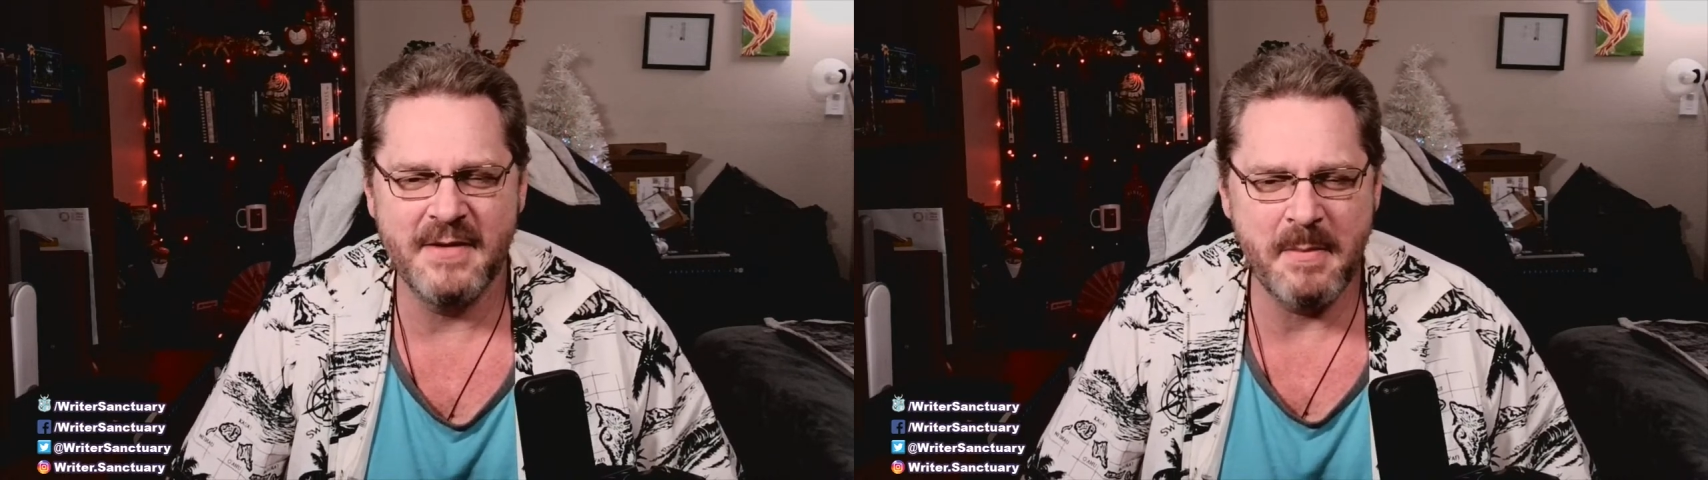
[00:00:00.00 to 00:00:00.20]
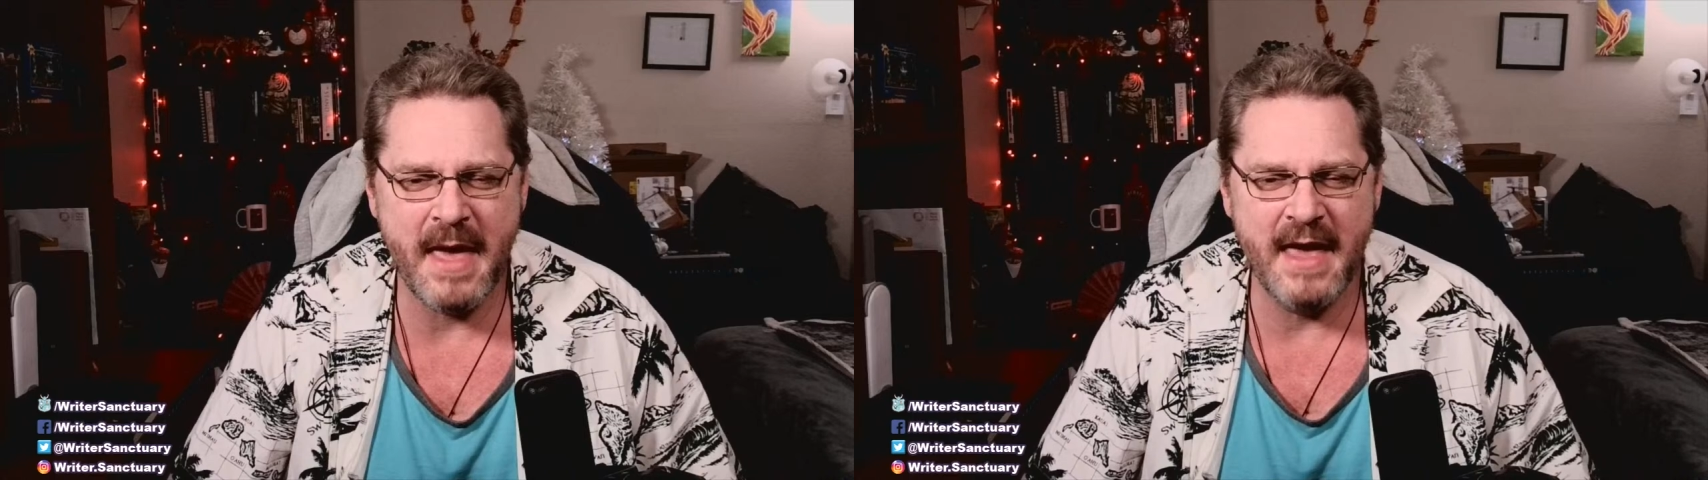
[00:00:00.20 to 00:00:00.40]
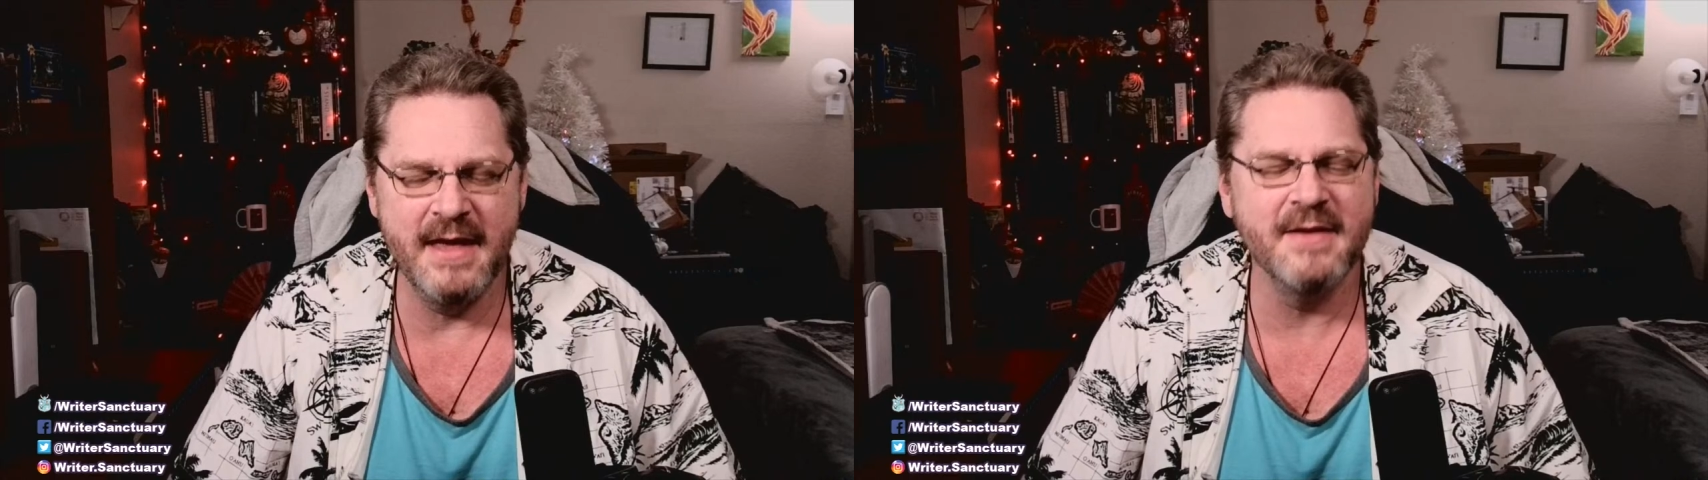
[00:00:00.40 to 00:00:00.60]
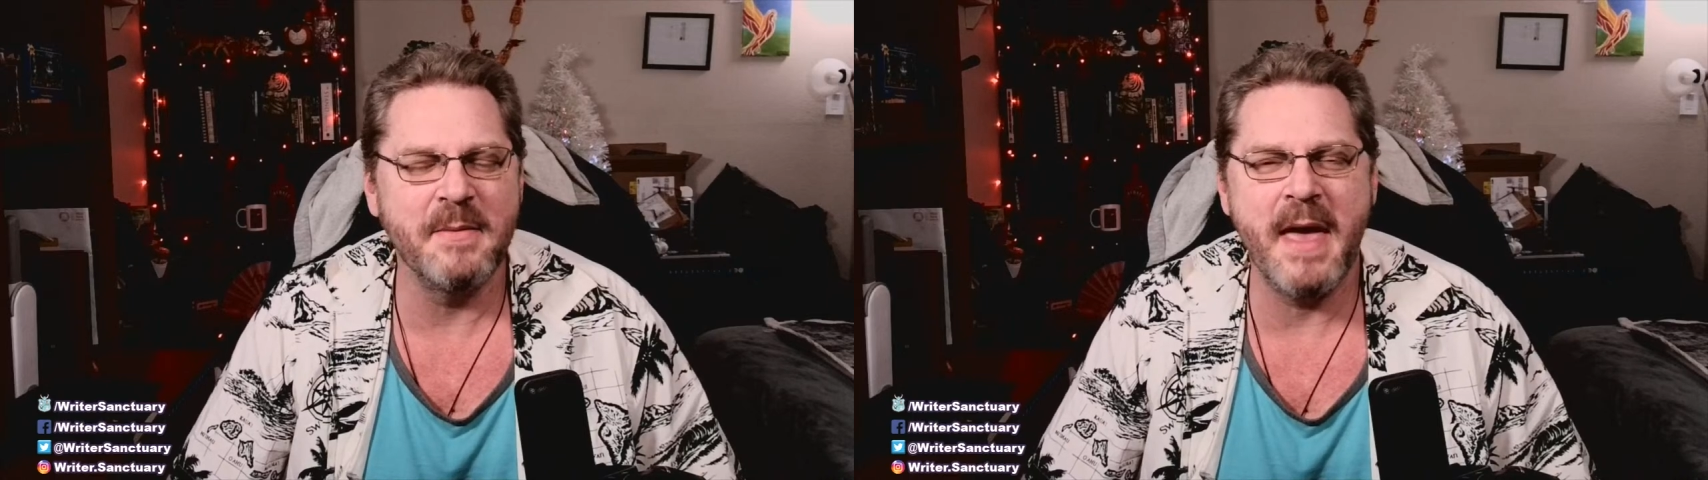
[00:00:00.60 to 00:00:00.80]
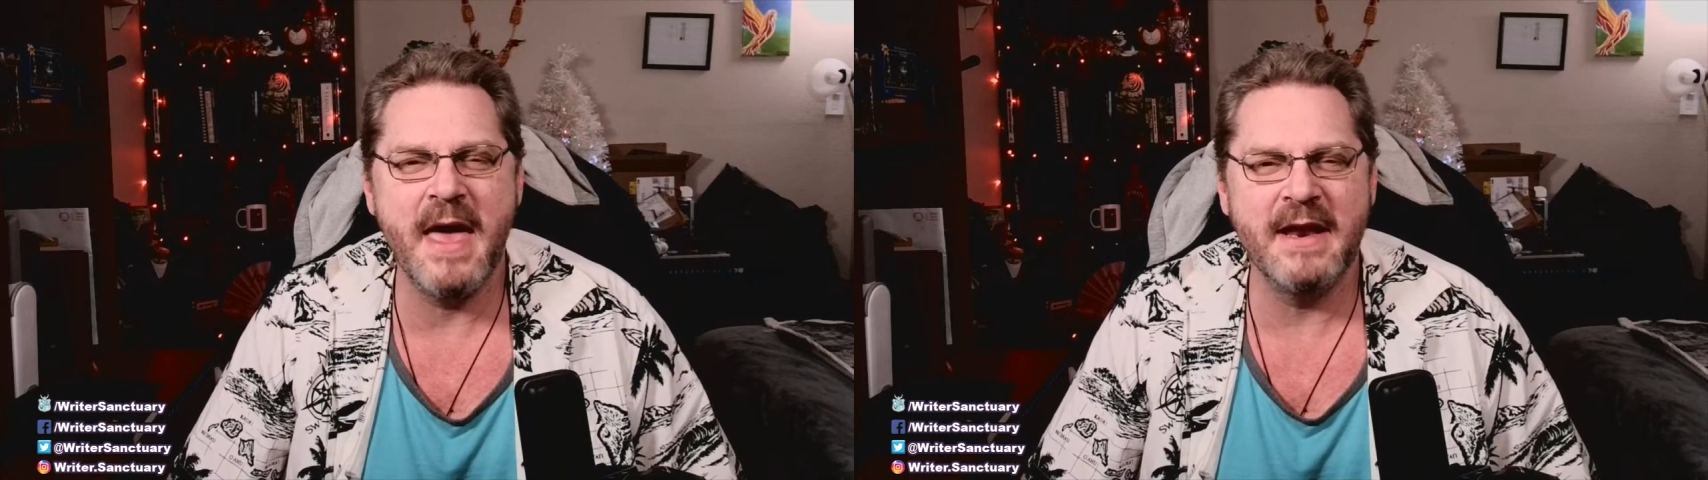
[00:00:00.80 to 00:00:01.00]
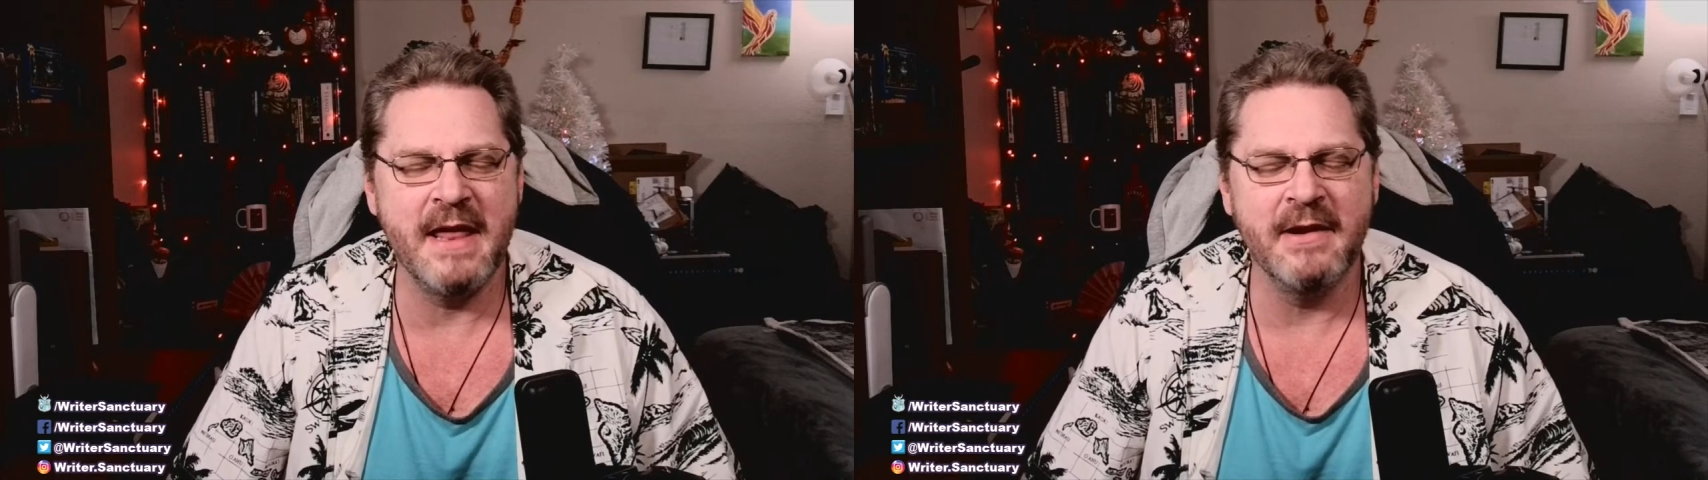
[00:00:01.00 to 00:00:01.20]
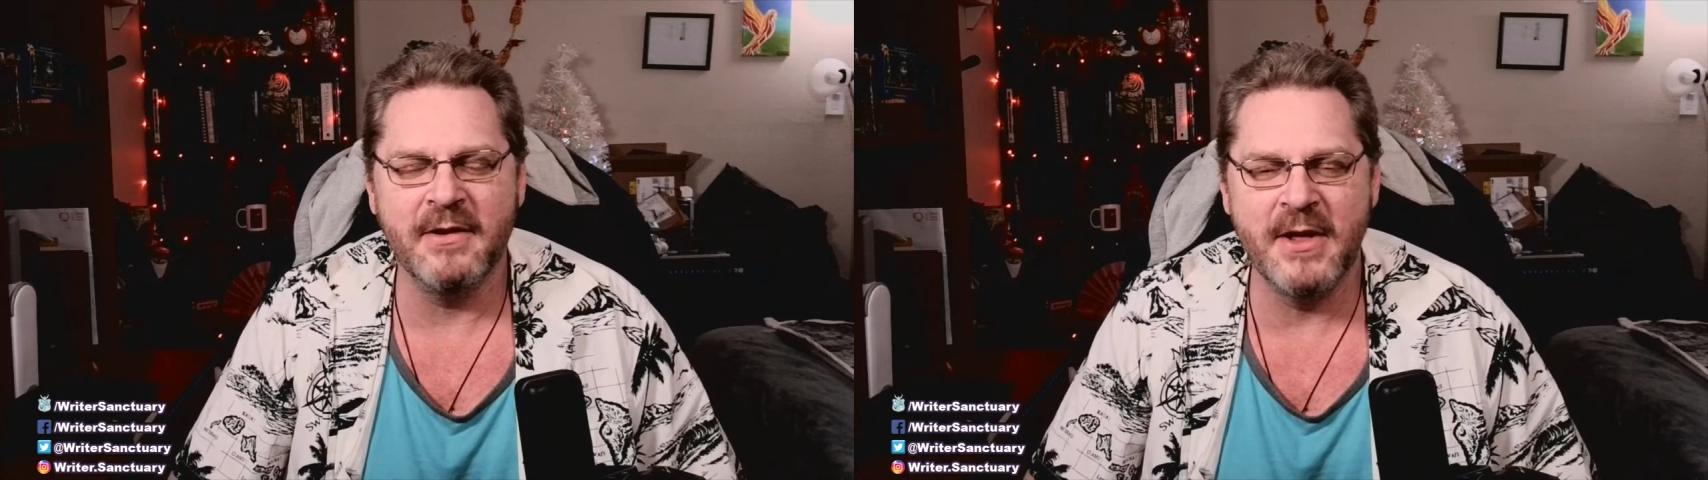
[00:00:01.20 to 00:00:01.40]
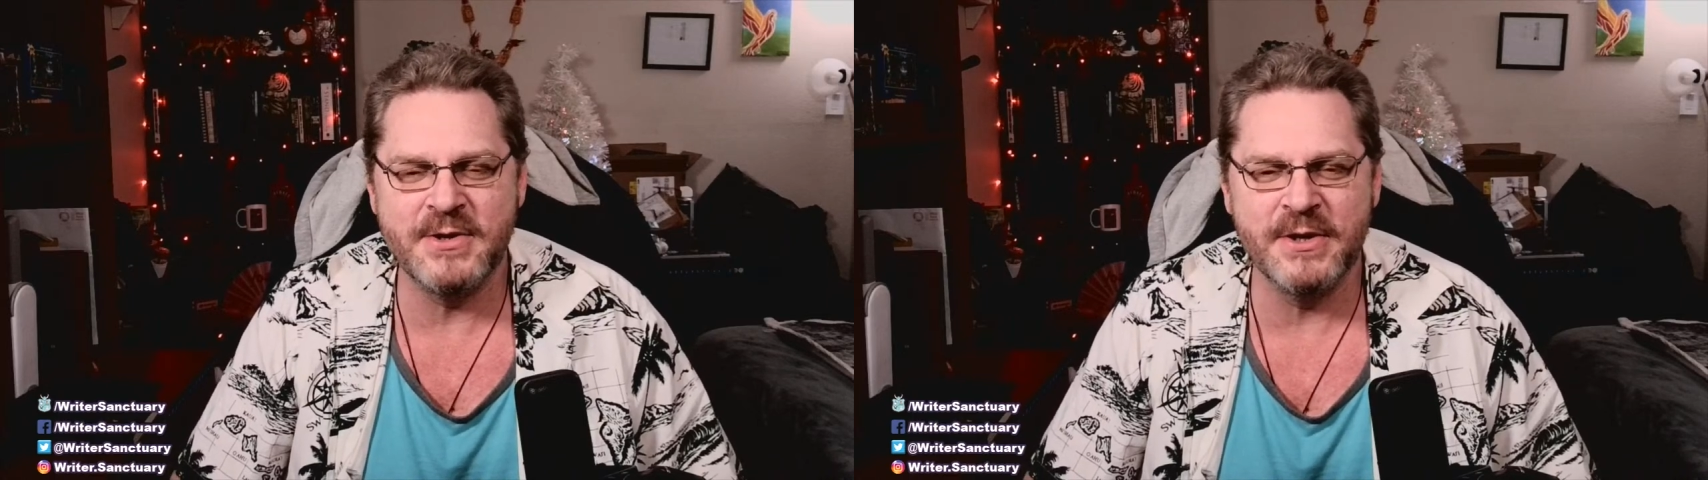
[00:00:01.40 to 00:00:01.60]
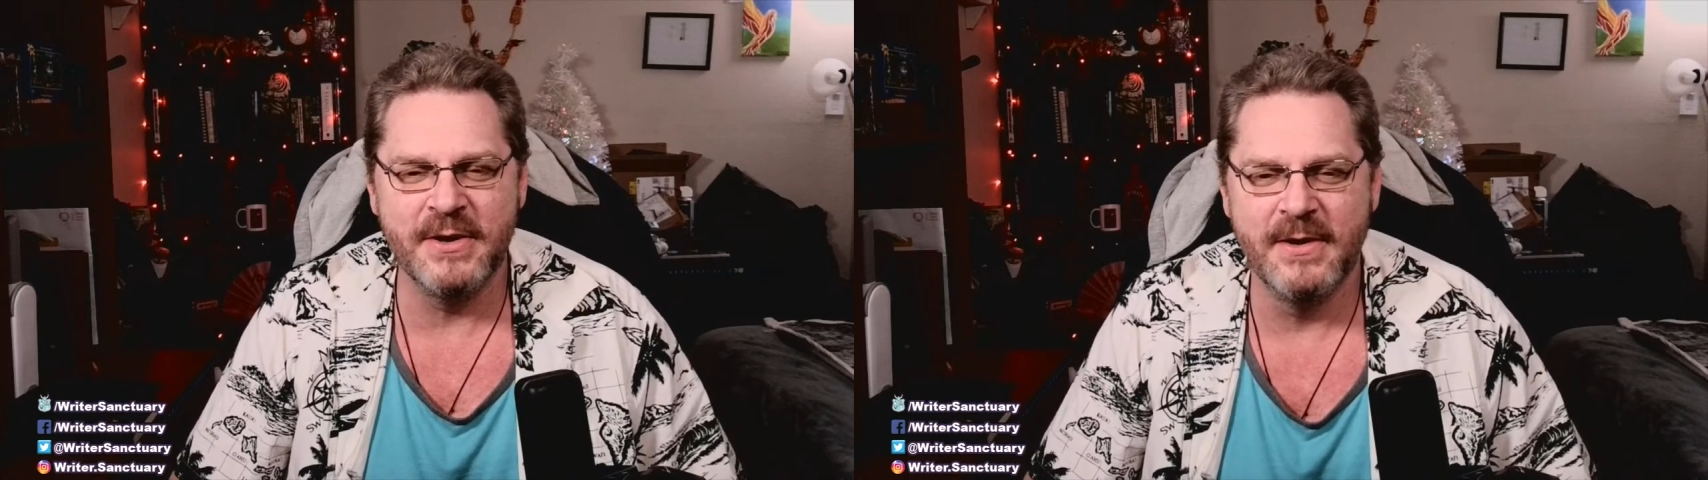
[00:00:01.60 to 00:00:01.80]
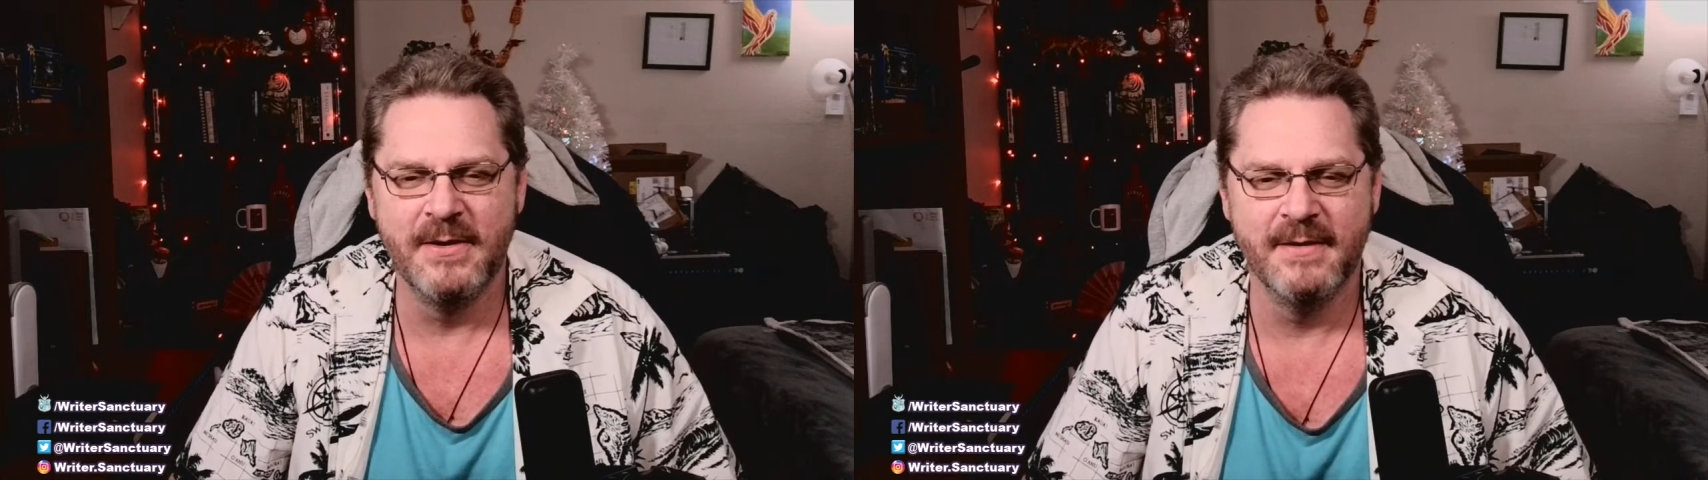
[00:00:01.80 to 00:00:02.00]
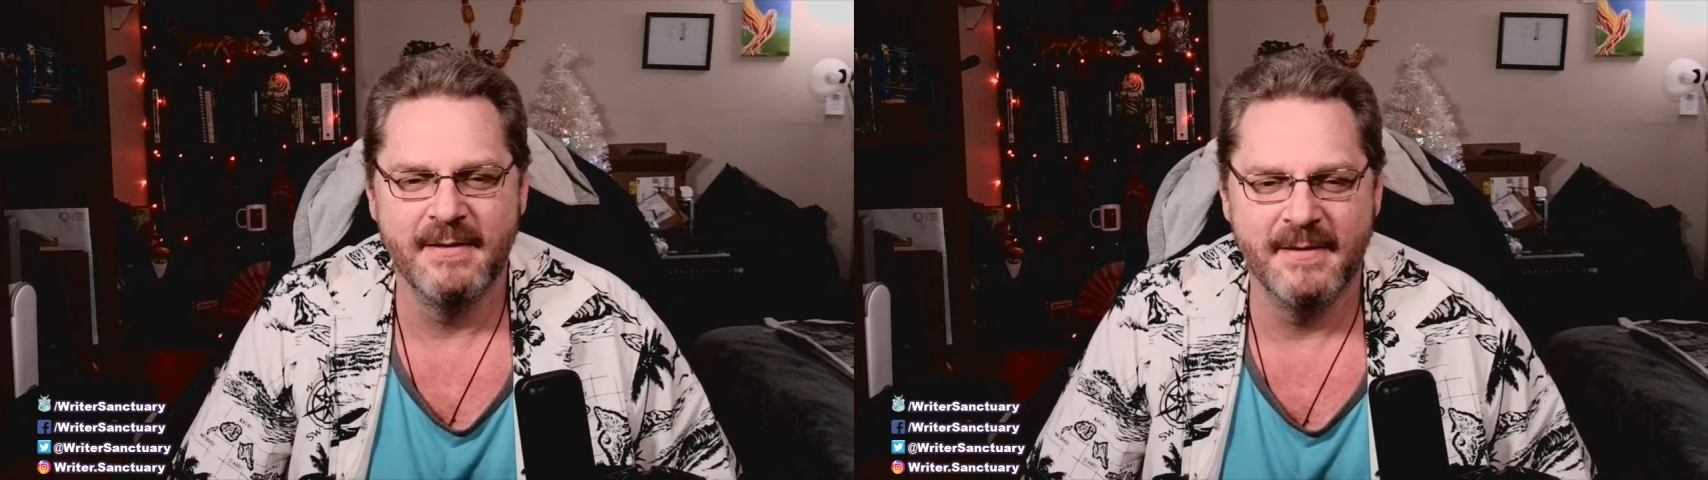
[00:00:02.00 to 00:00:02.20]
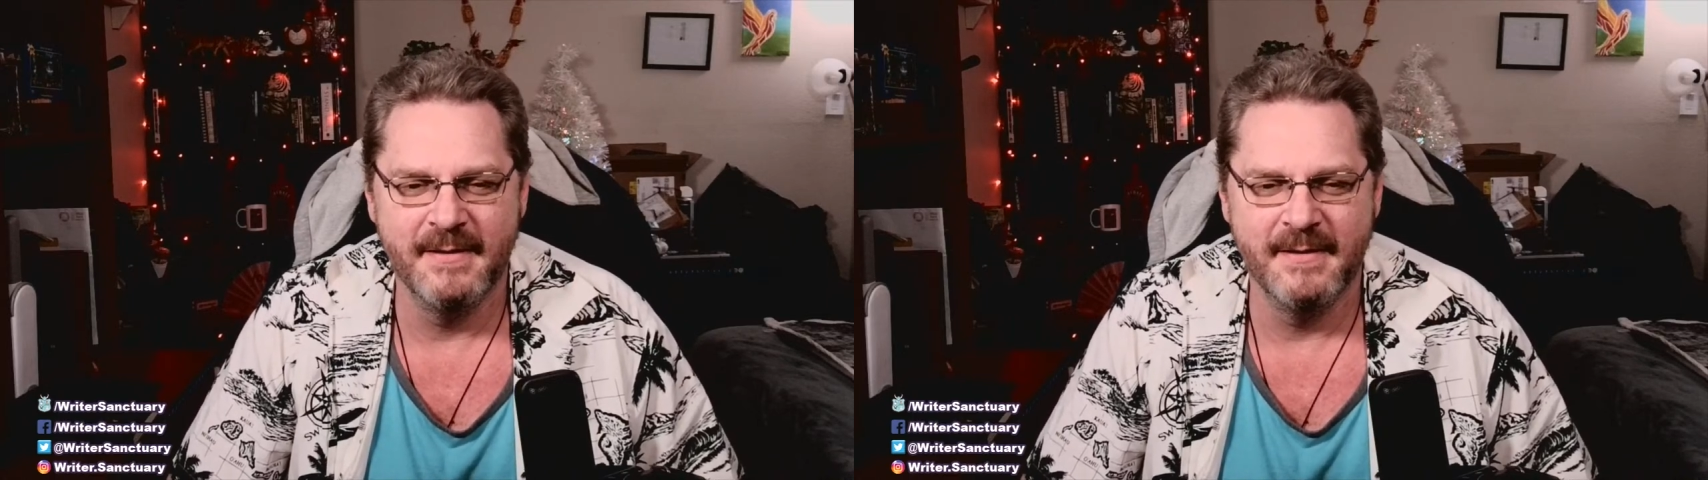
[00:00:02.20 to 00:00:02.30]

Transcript: He's the man. He's a man and a legend.